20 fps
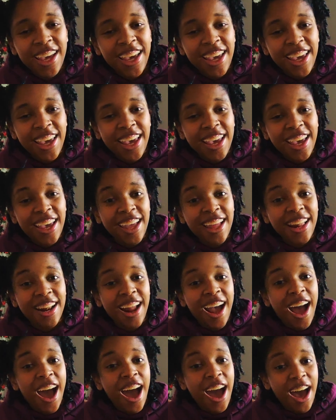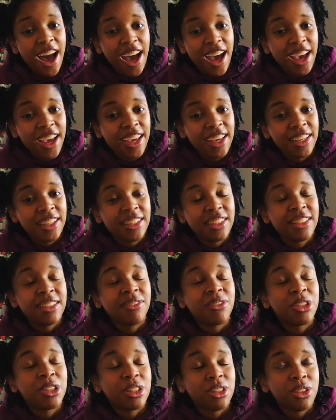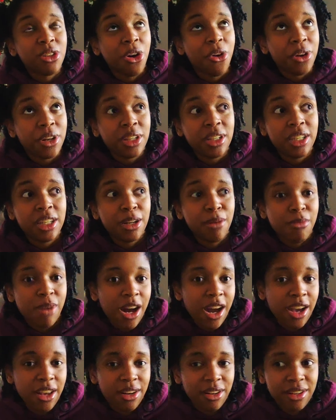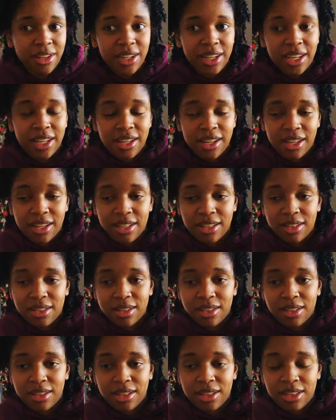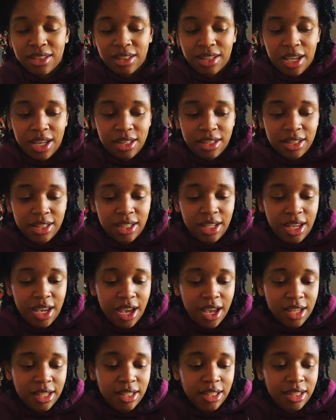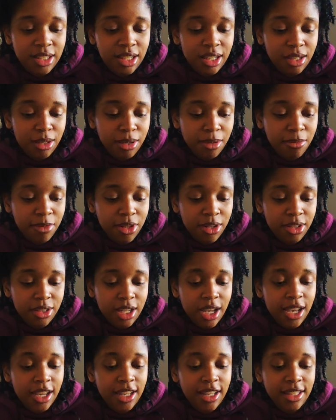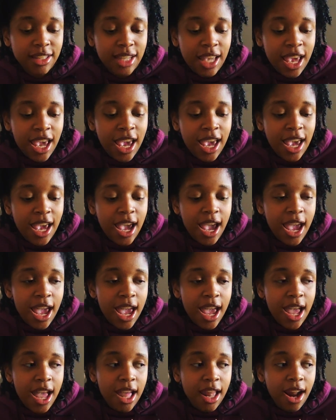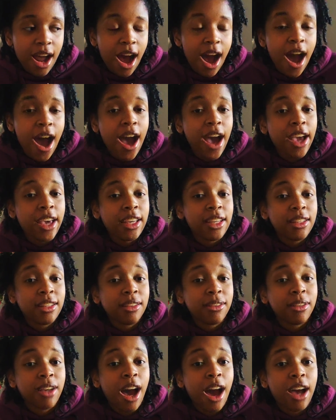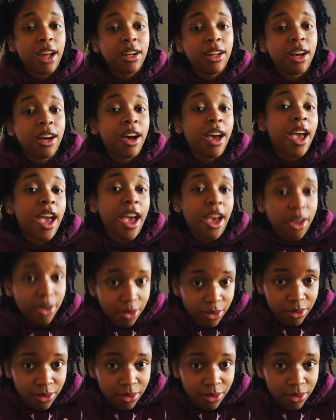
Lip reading: And I was going to get a minor in CS, computer science, and I got F.